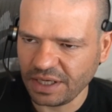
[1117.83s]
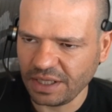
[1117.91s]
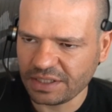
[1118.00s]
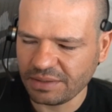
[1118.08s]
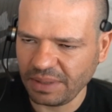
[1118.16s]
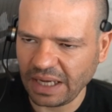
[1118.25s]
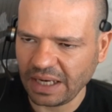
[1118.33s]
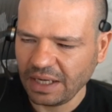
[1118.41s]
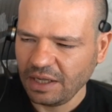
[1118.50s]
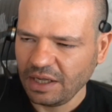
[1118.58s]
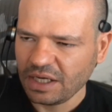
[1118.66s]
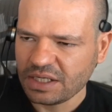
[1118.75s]
It's about
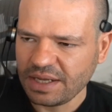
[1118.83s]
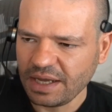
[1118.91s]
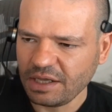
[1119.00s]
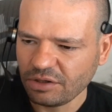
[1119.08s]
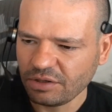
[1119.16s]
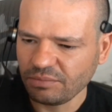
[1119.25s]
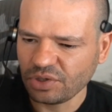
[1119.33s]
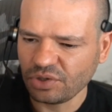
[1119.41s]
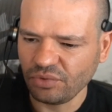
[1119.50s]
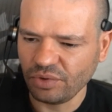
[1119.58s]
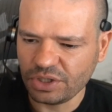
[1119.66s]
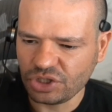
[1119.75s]
taking them
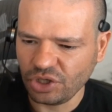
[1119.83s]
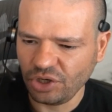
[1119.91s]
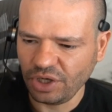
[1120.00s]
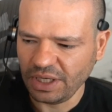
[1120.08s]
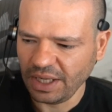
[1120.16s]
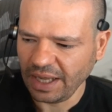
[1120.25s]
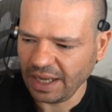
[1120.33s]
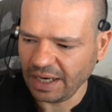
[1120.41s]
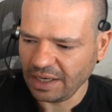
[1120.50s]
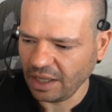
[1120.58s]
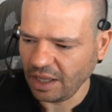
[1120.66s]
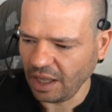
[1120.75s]
through a journey
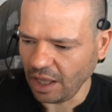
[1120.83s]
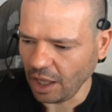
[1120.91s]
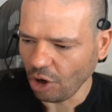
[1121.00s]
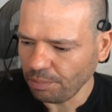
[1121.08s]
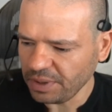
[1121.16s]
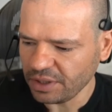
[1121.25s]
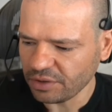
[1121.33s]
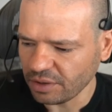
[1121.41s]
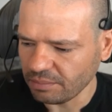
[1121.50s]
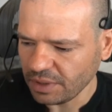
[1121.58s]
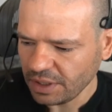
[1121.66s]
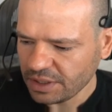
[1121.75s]
and helping them.